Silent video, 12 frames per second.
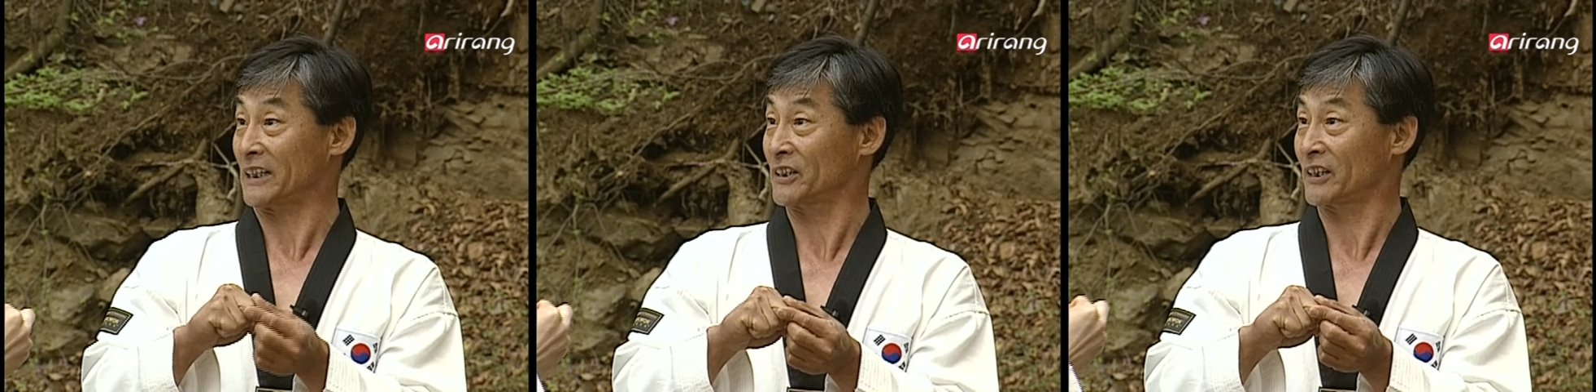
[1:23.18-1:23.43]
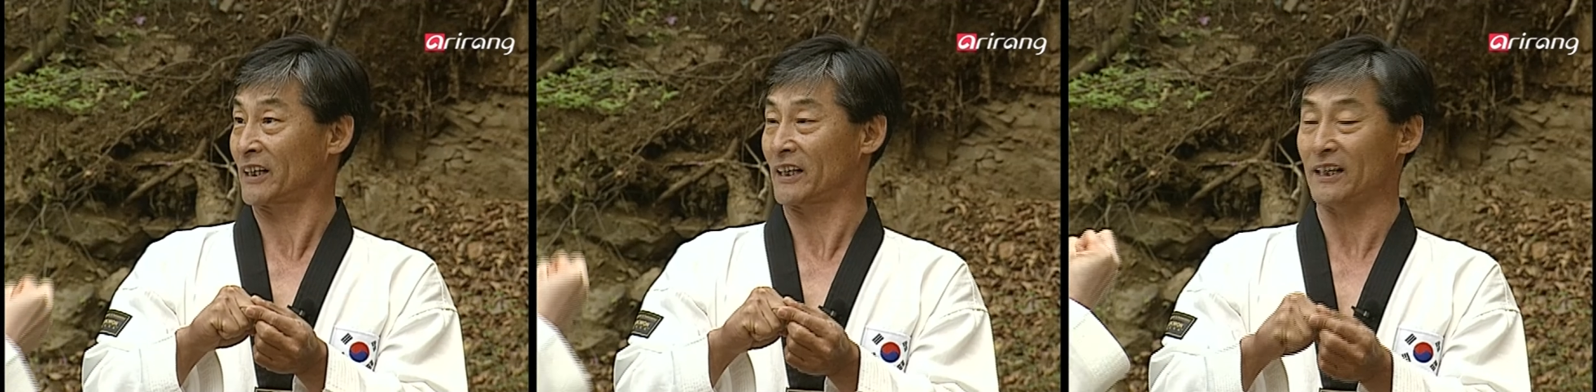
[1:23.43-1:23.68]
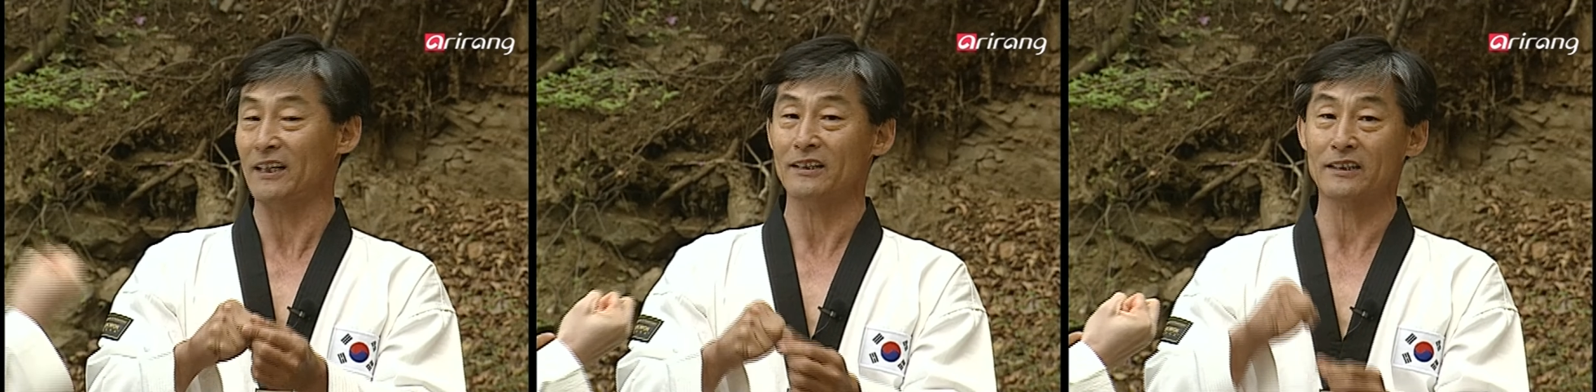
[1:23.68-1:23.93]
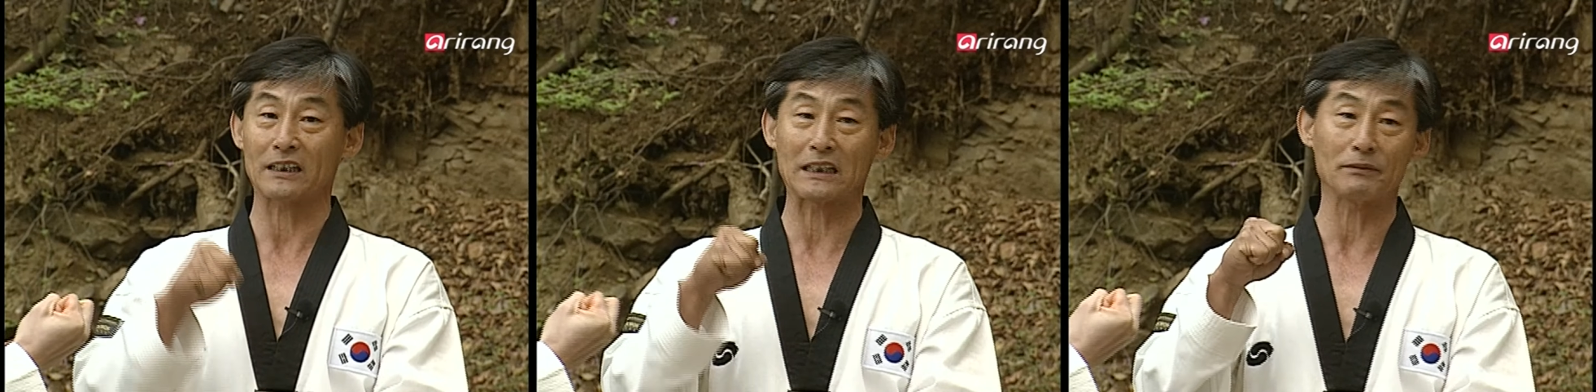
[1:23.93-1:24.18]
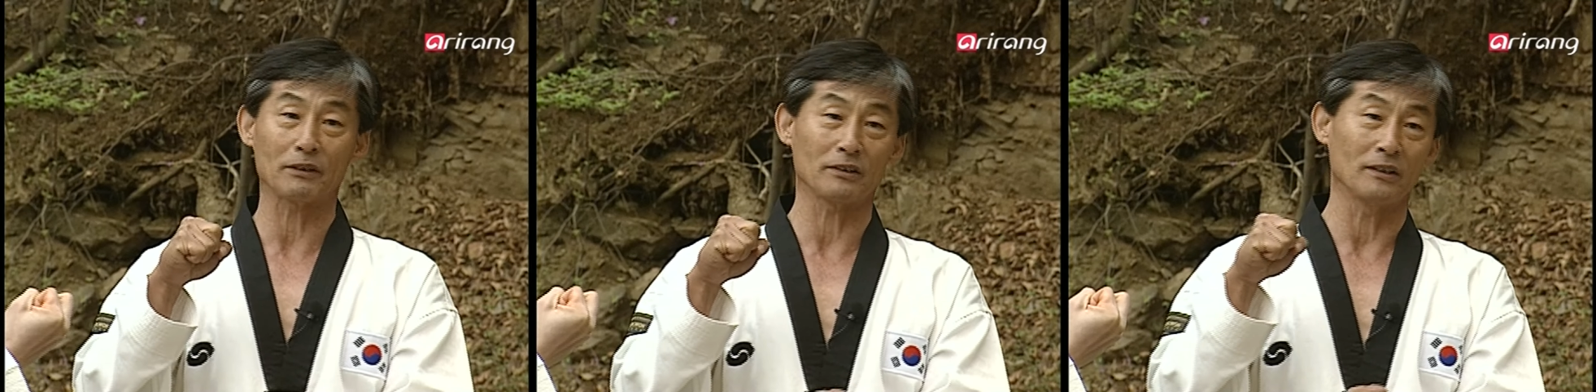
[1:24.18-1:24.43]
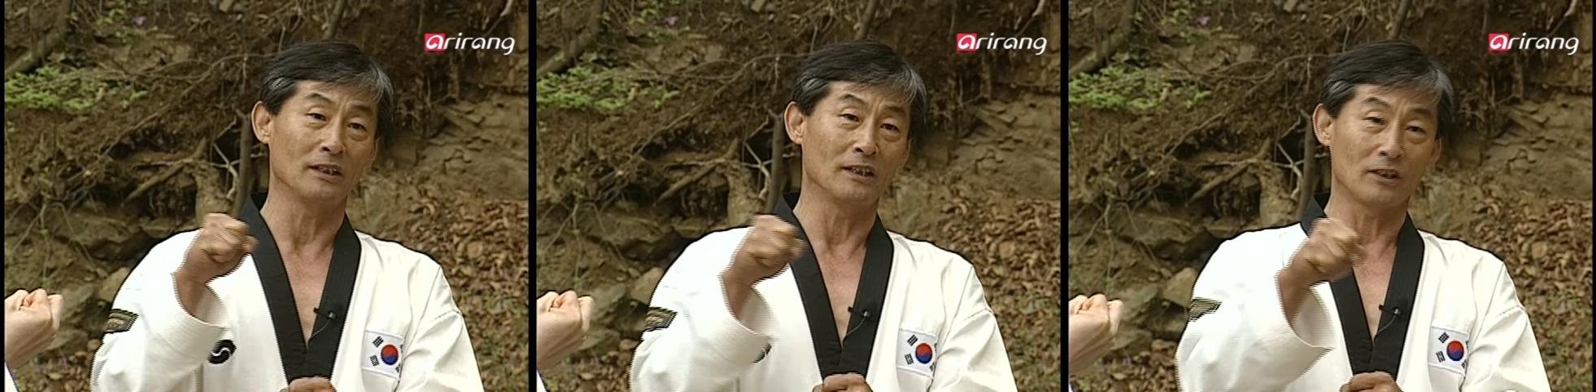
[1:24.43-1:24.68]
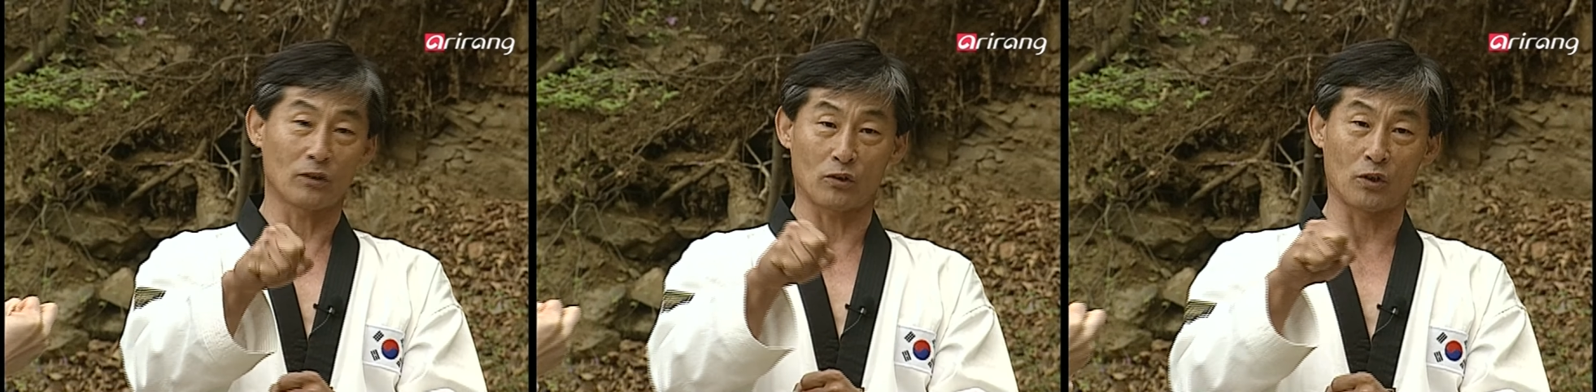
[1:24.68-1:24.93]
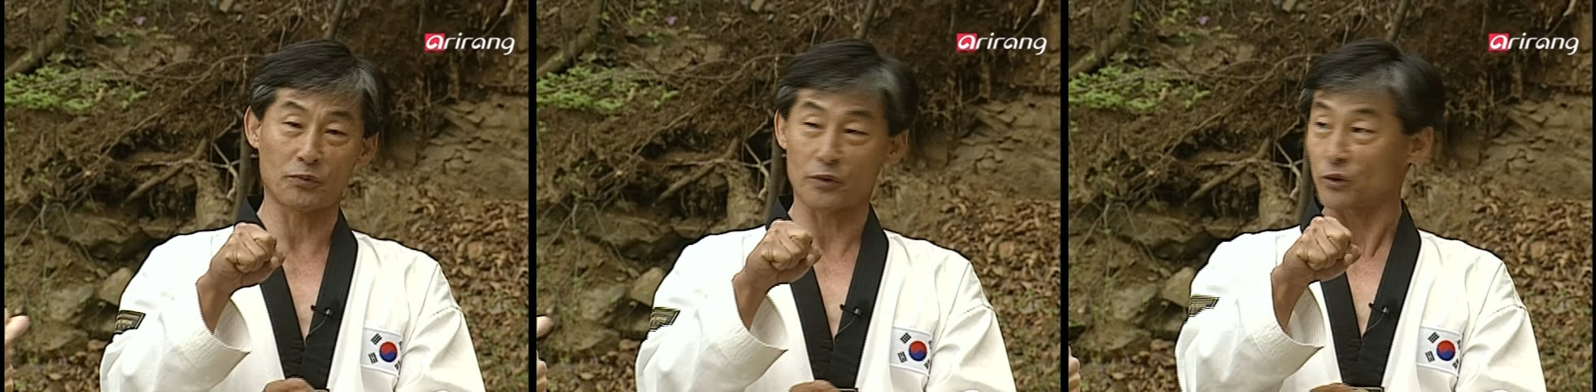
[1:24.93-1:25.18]
This jumok is more damaging than
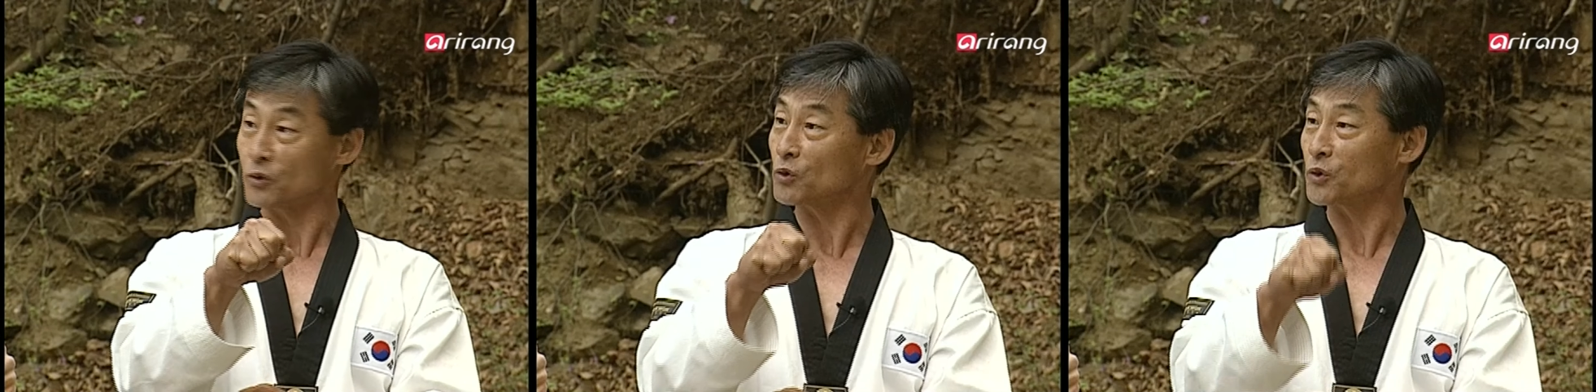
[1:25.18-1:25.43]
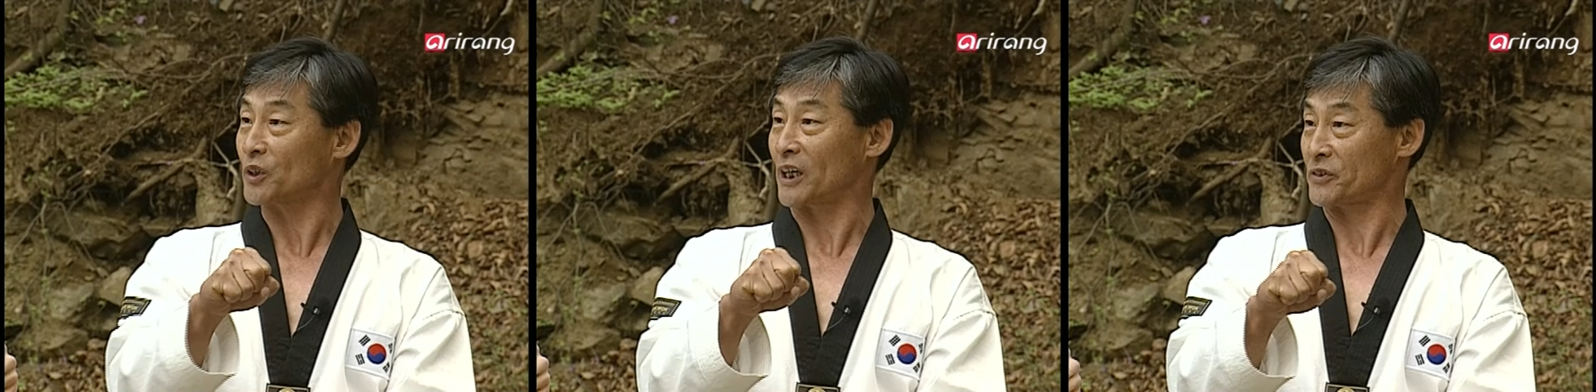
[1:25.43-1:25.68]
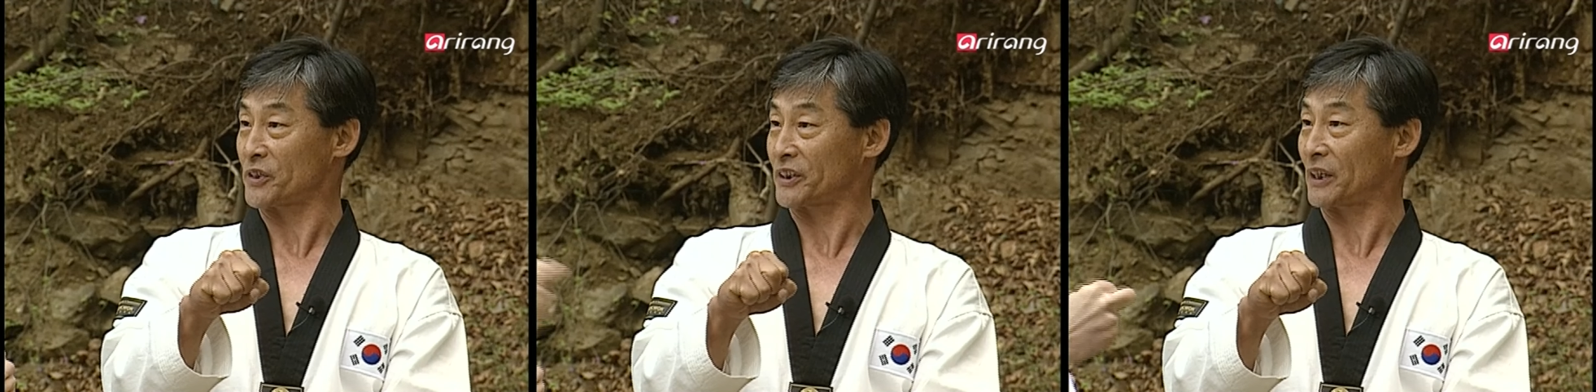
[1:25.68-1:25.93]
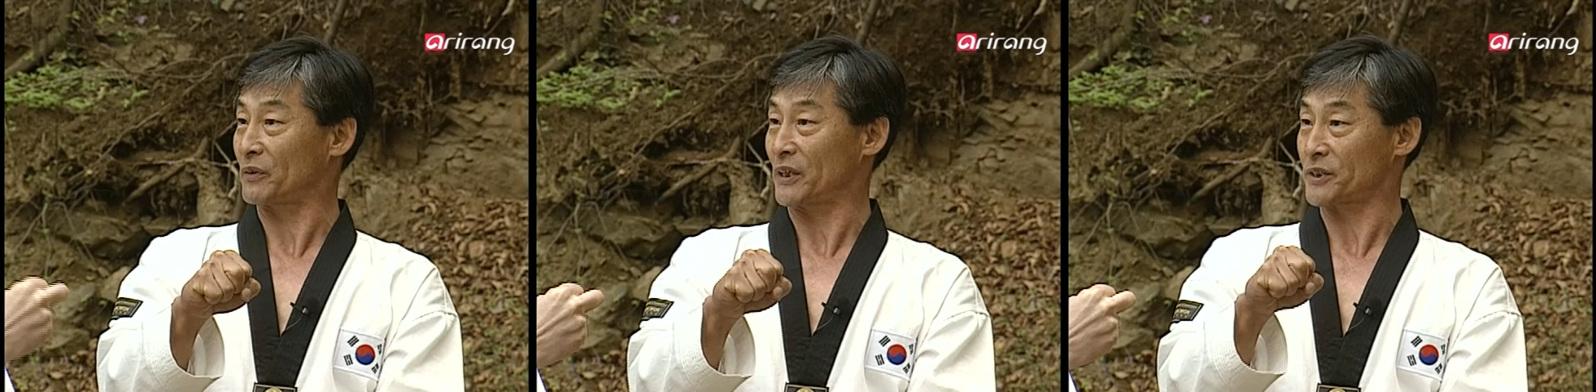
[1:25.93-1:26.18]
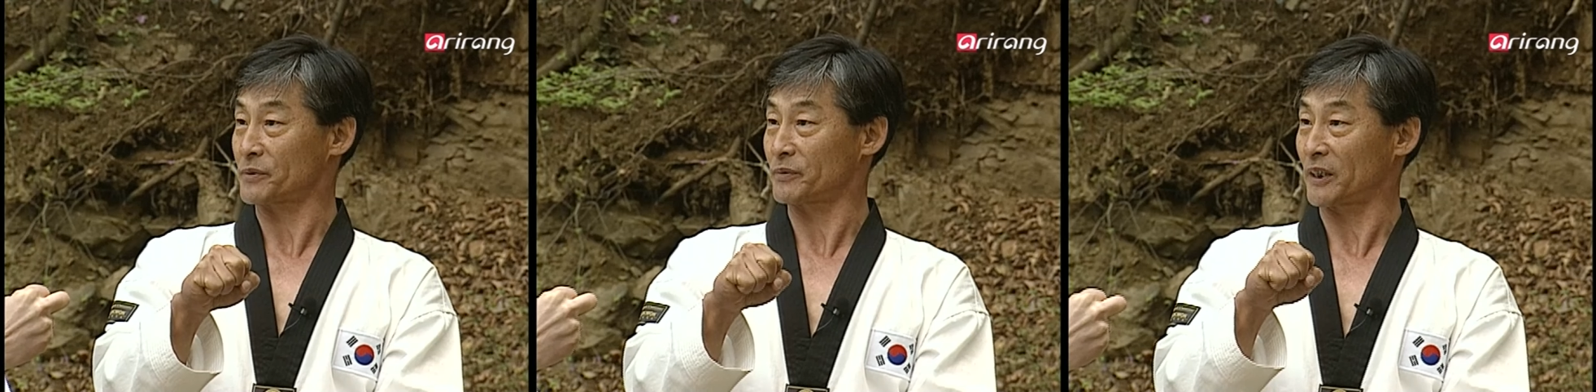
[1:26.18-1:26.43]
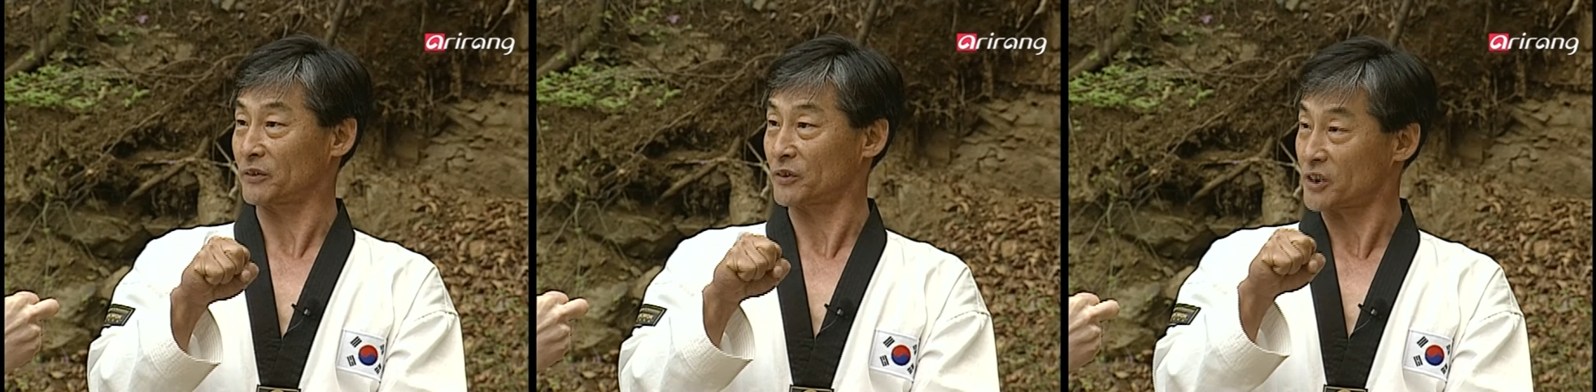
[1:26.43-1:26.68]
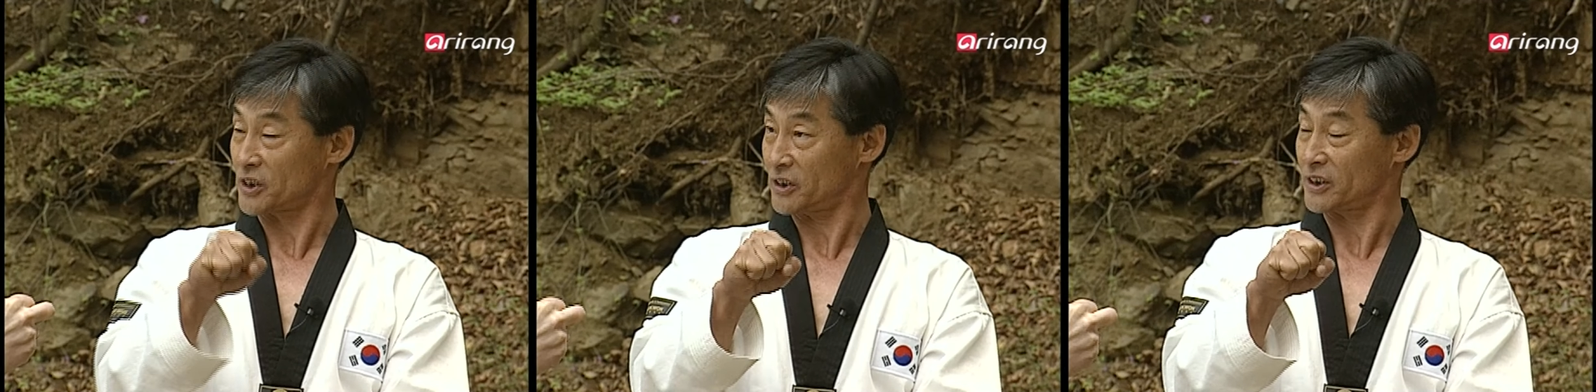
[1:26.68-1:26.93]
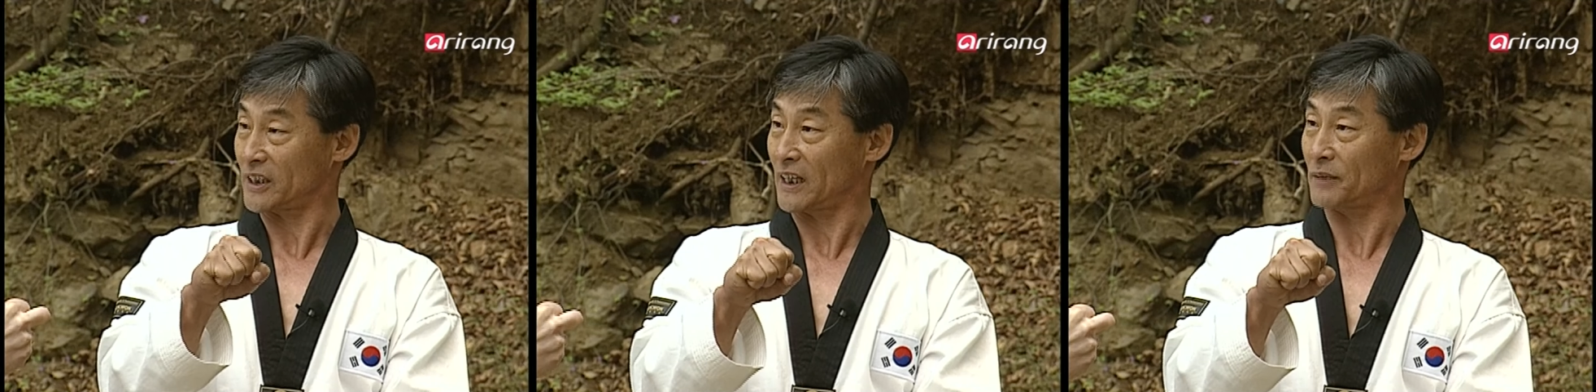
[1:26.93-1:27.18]
others because the protruding part